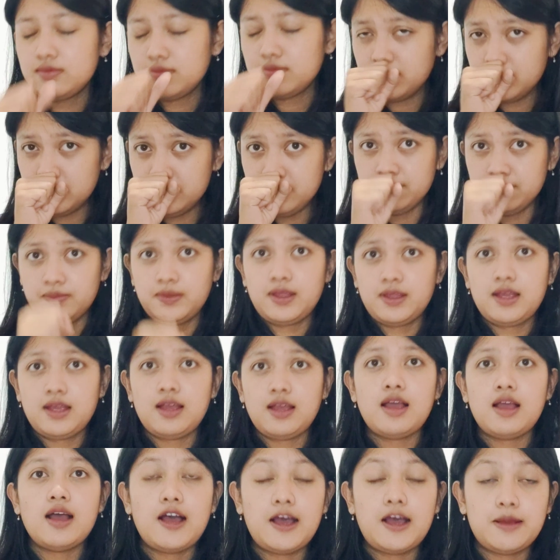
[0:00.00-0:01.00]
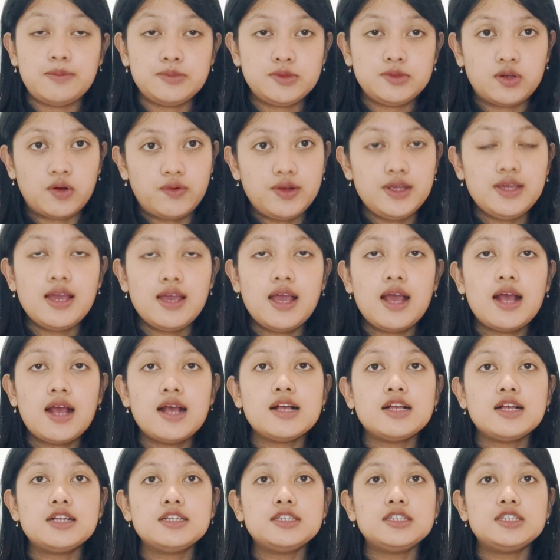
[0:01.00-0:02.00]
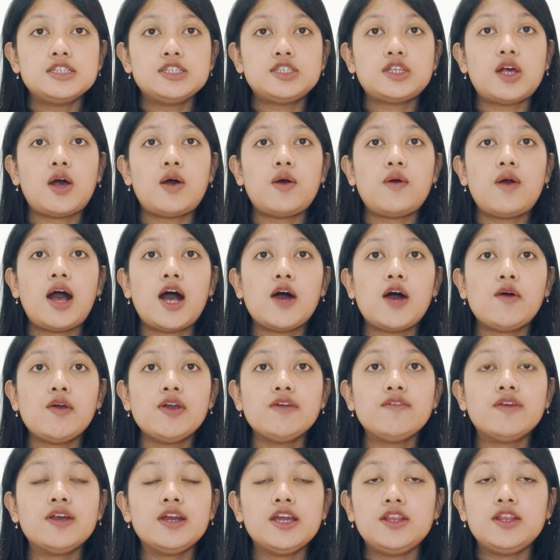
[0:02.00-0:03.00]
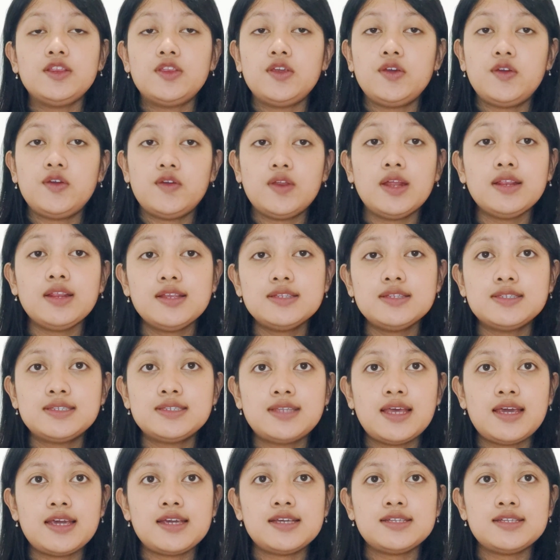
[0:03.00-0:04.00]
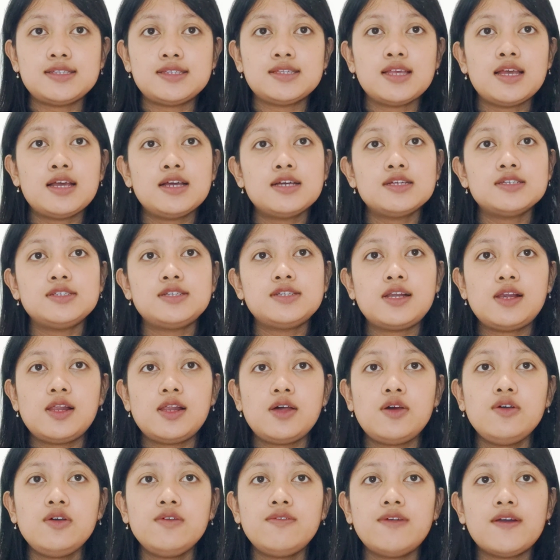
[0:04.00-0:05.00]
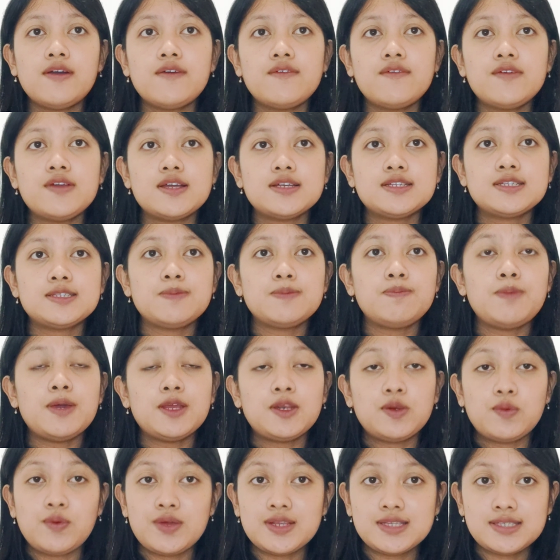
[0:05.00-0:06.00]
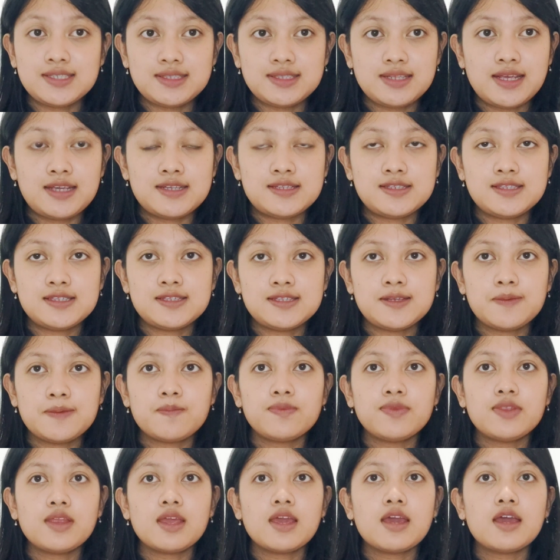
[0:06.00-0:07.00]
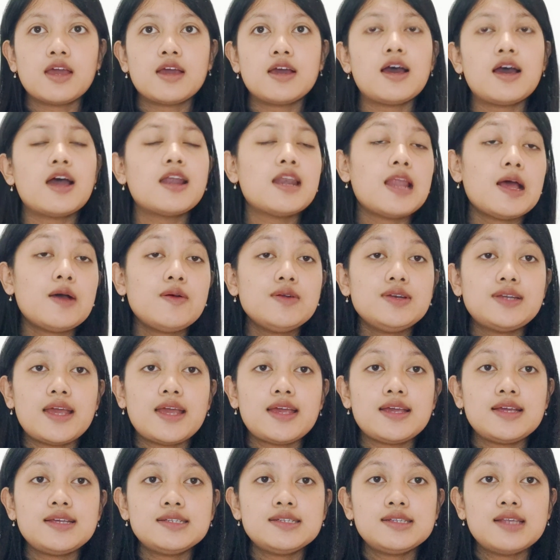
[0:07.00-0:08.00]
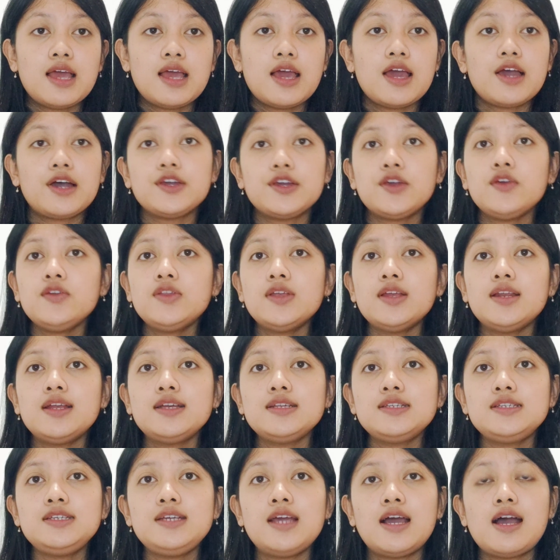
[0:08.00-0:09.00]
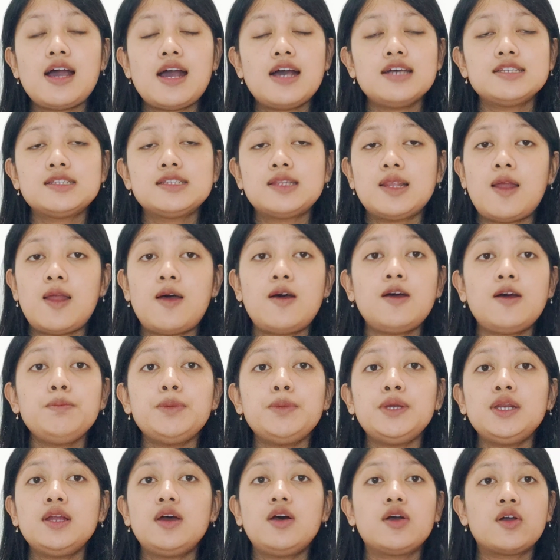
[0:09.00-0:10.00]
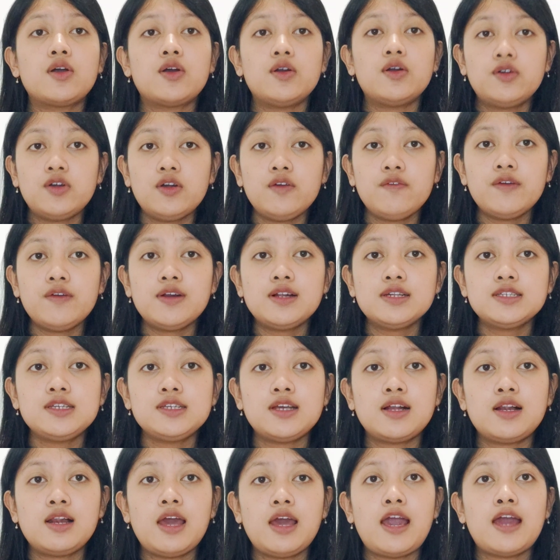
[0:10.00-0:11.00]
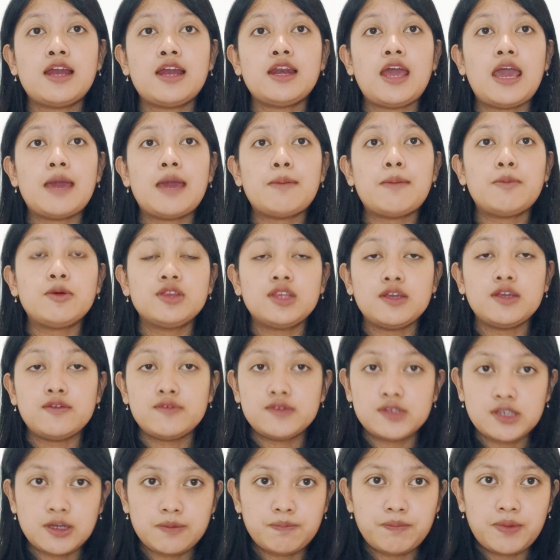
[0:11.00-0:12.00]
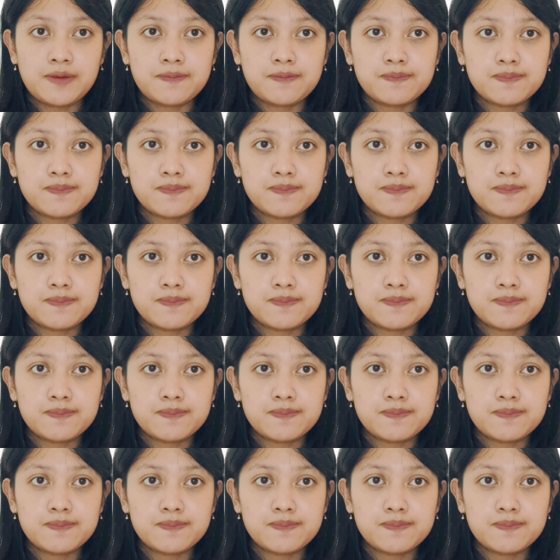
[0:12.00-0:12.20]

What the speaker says: I'm sorry. So, however, in the United States, the law varies between states. Nowadays, euthanasia has long been a controversial and emotive topic.